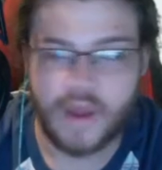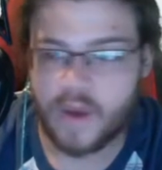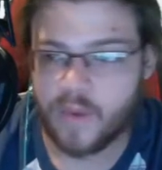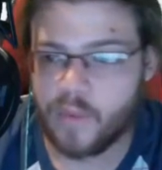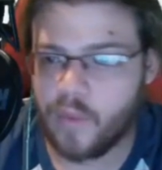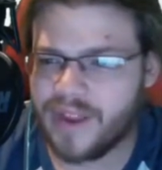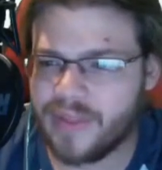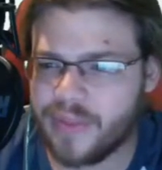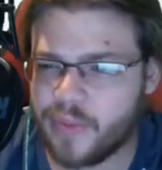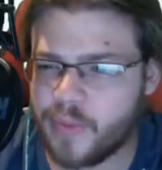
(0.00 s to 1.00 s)
We ran
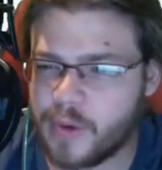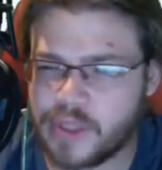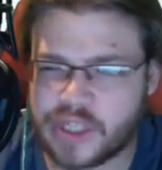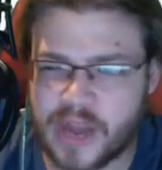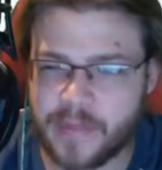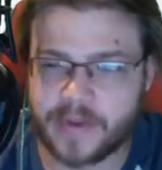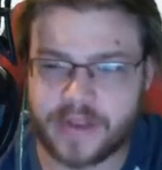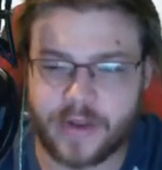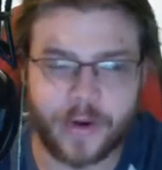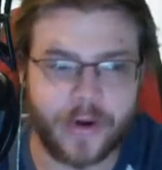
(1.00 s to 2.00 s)
Throat Chop on
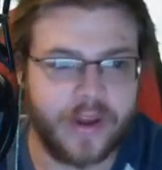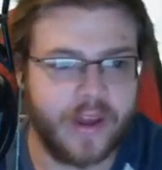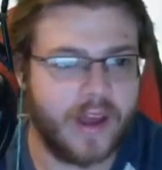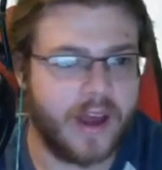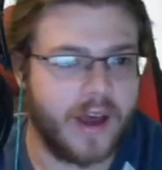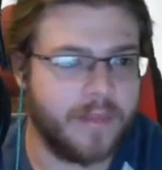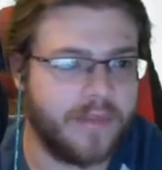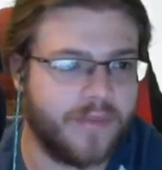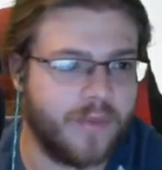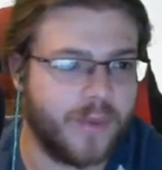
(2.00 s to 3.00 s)
here
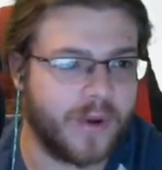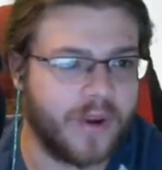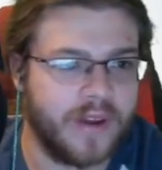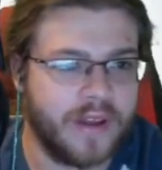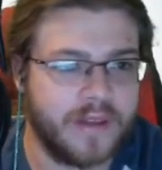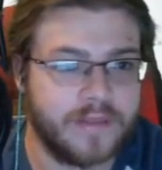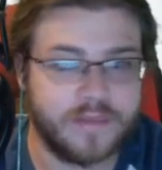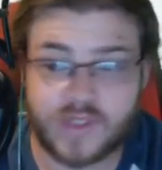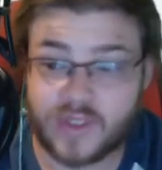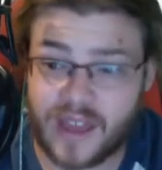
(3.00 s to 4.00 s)
before.
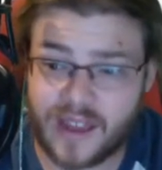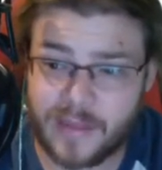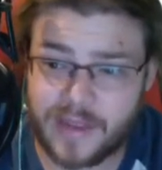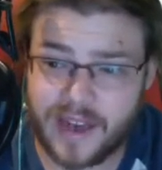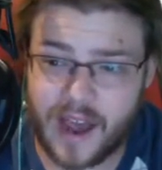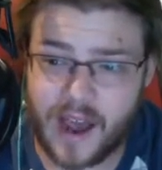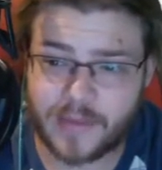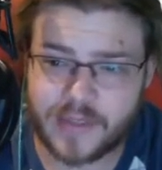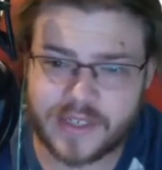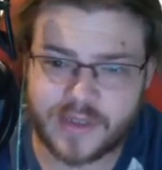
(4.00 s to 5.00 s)
So that could be an
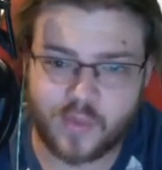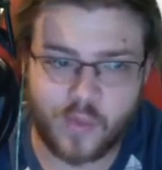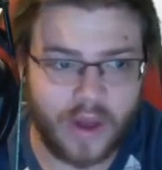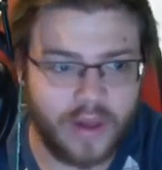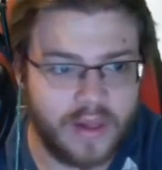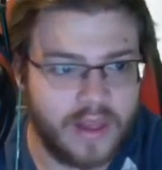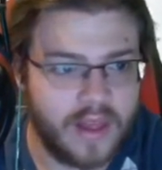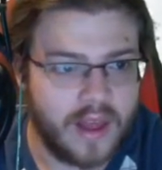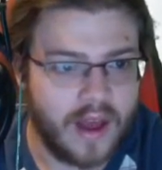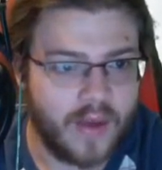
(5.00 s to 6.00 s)
option as well.
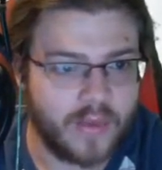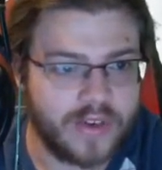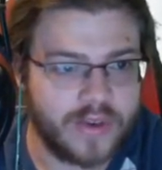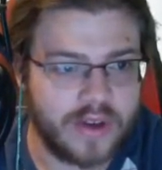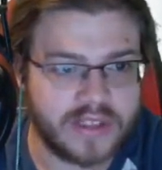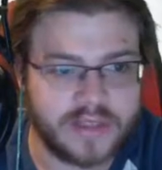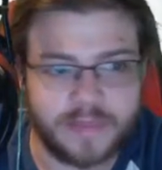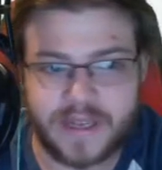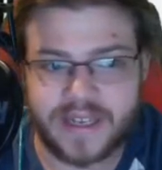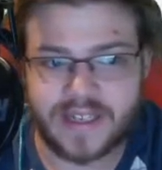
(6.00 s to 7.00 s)
We do
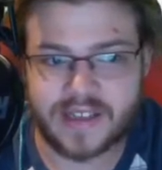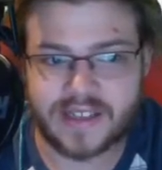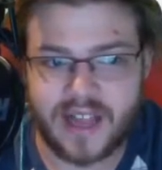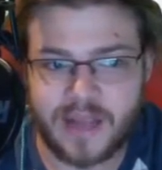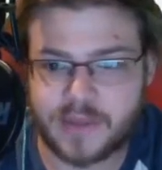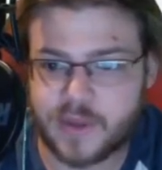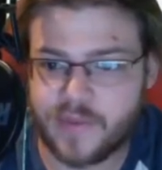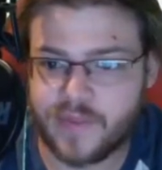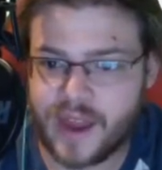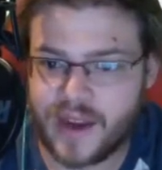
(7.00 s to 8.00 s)
outspeed Dusclops. So
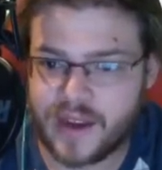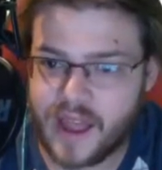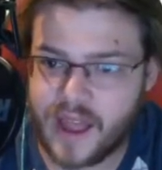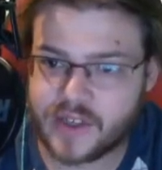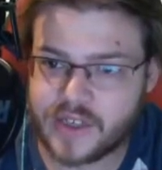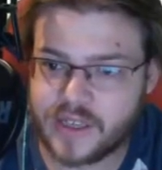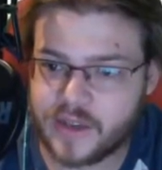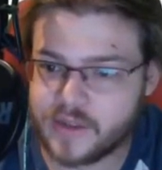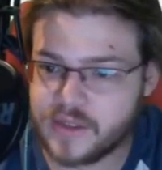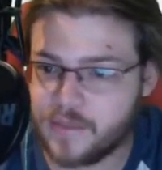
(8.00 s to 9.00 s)
if that actually
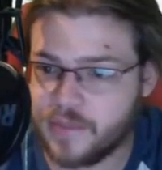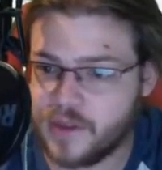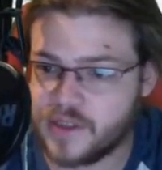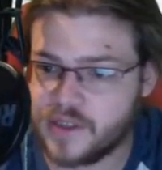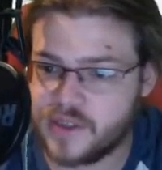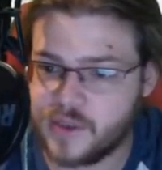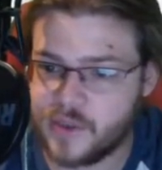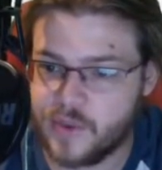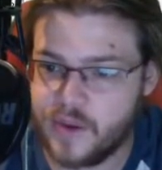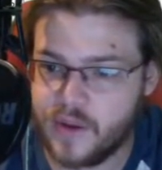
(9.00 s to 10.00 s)
kills at
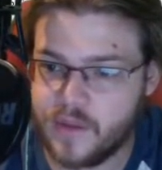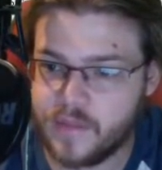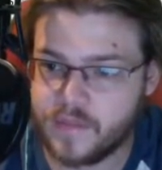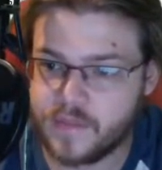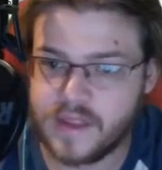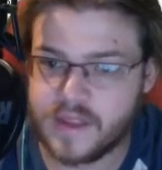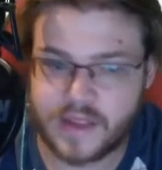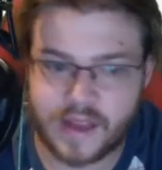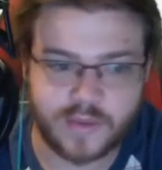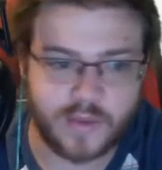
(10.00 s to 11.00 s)
+2, then
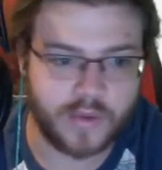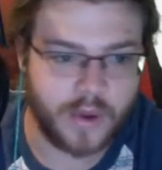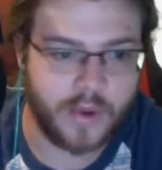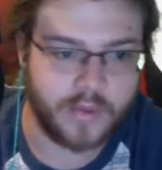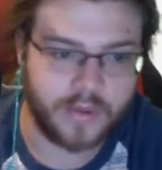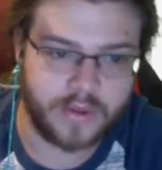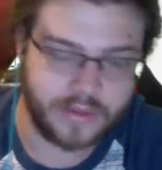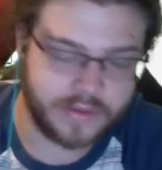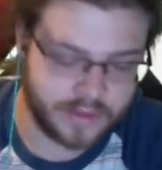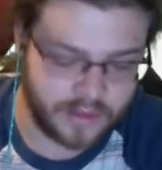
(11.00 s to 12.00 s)
that's what we're going with.
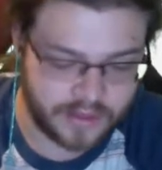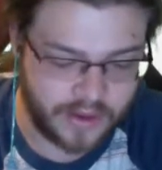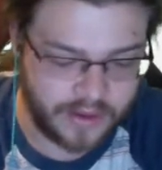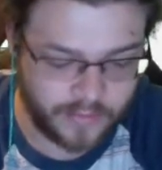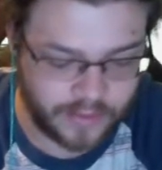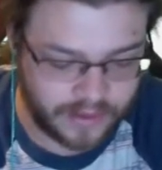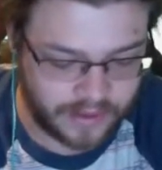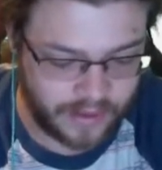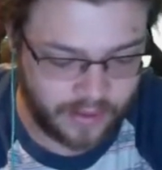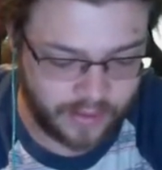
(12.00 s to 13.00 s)
So let's go ahead and run that
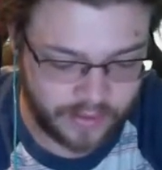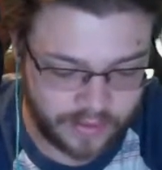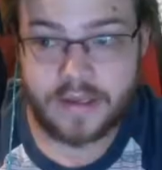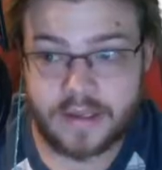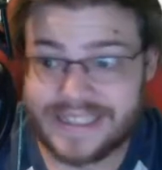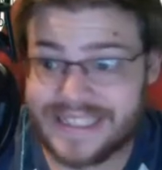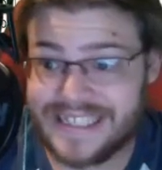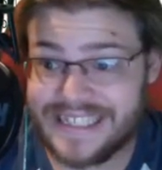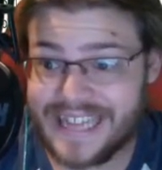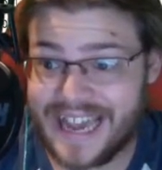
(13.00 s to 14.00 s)
calc.
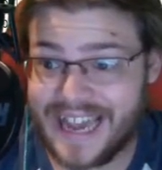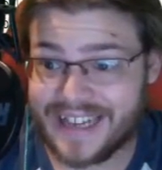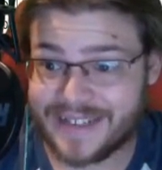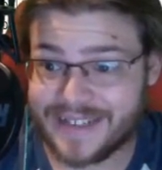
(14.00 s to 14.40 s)
Yeah.